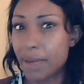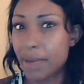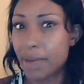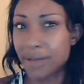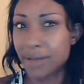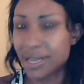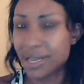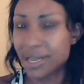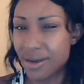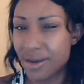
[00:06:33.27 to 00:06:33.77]
I was
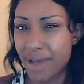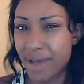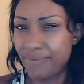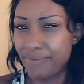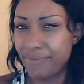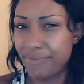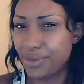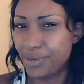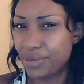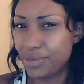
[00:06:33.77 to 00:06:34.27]
like, no, I've
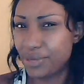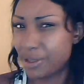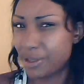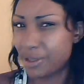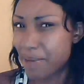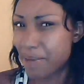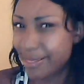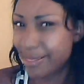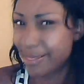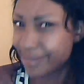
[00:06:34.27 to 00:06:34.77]
been doing this all
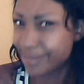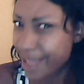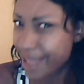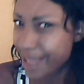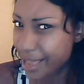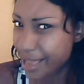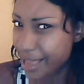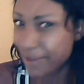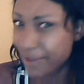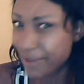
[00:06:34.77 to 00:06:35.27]
my
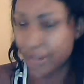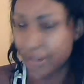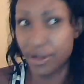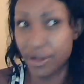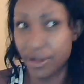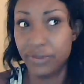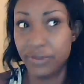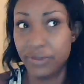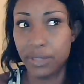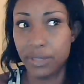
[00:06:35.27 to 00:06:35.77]
life, and all
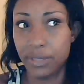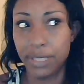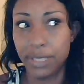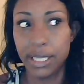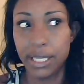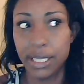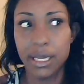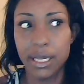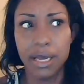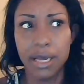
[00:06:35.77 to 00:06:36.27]
of a sudden
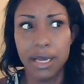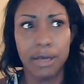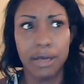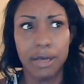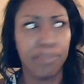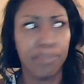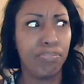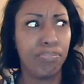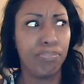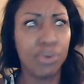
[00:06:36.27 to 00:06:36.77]
get
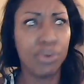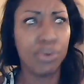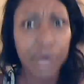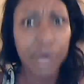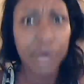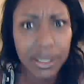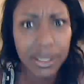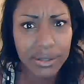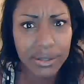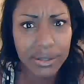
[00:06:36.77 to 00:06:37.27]

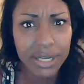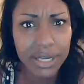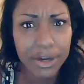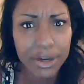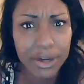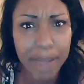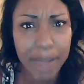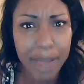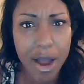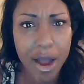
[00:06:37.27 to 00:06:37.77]
boils under
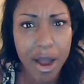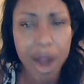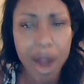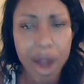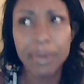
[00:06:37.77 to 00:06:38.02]
my arm.